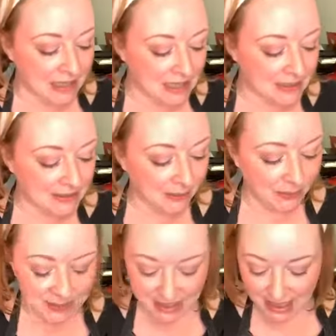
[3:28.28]

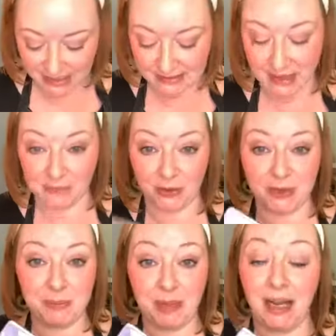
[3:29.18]
So next I'm going
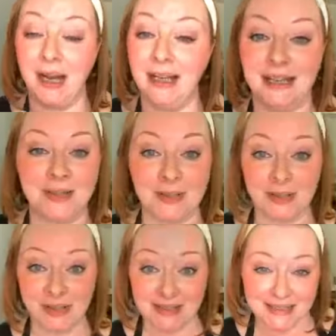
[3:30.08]
to put highlighter. So
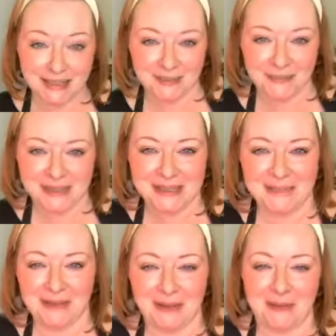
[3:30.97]
this will
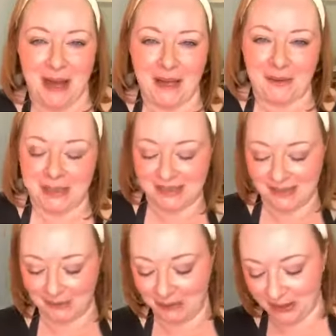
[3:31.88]
seem very backwards.
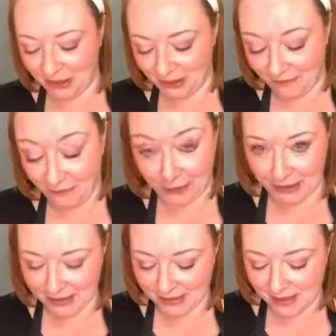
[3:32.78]
So blusher
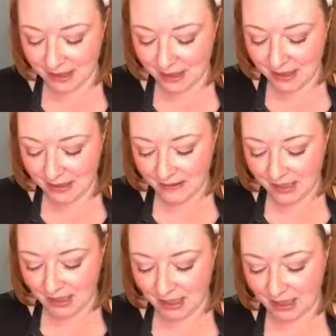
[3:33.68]
first,
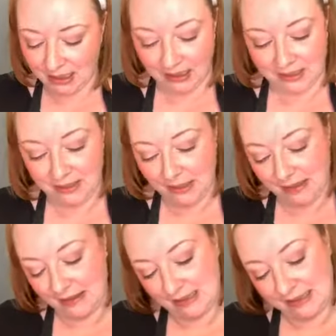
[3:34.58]
then highlighter,
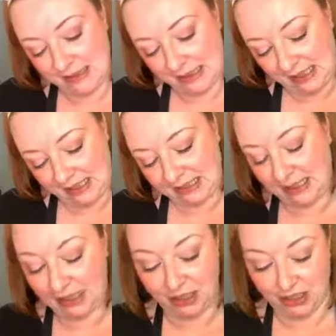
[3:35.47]
and this is a
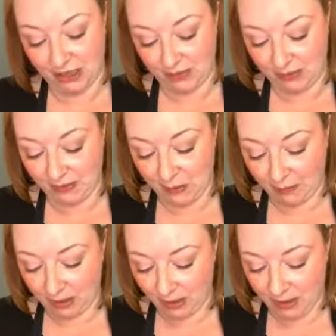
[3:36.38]
Natasha Denona
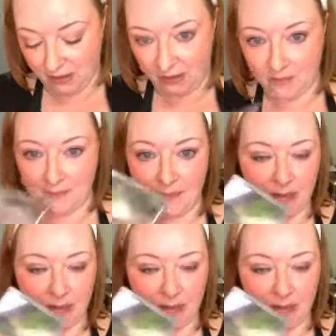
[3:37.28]
Super Glow.